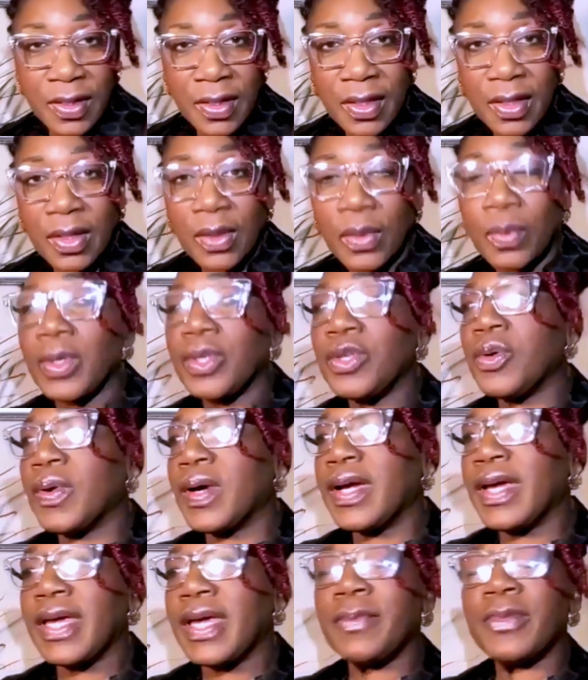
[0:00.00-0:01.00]
When you
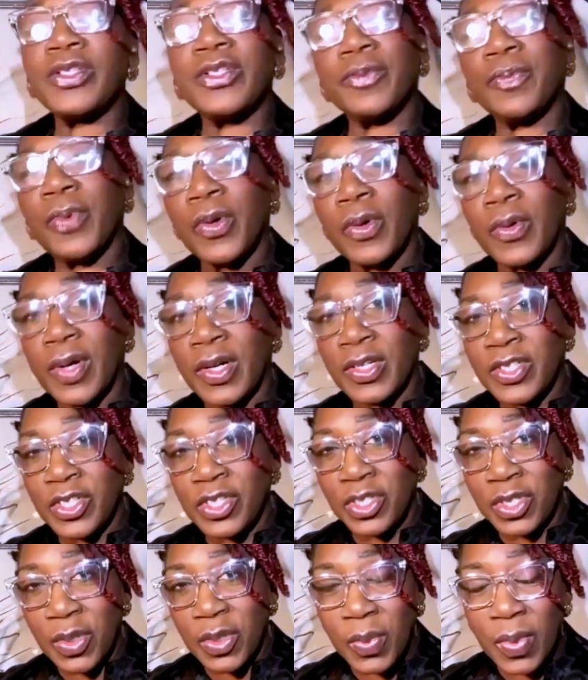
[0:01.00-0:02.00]
pour out
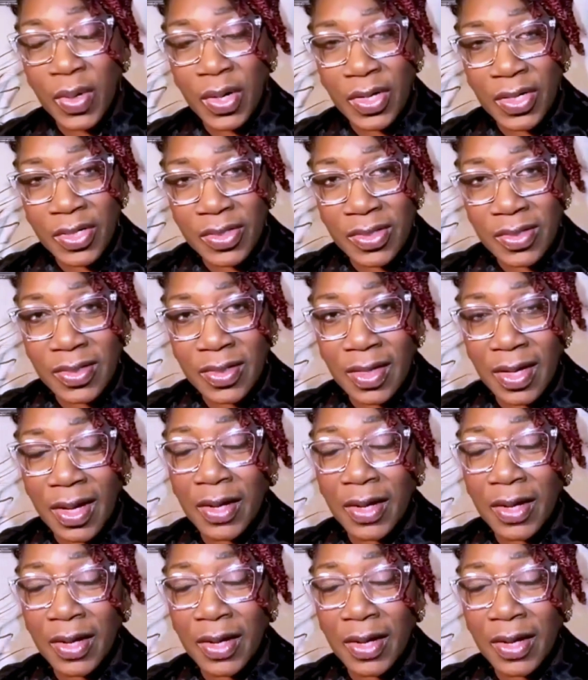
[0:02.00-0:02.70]
into your words.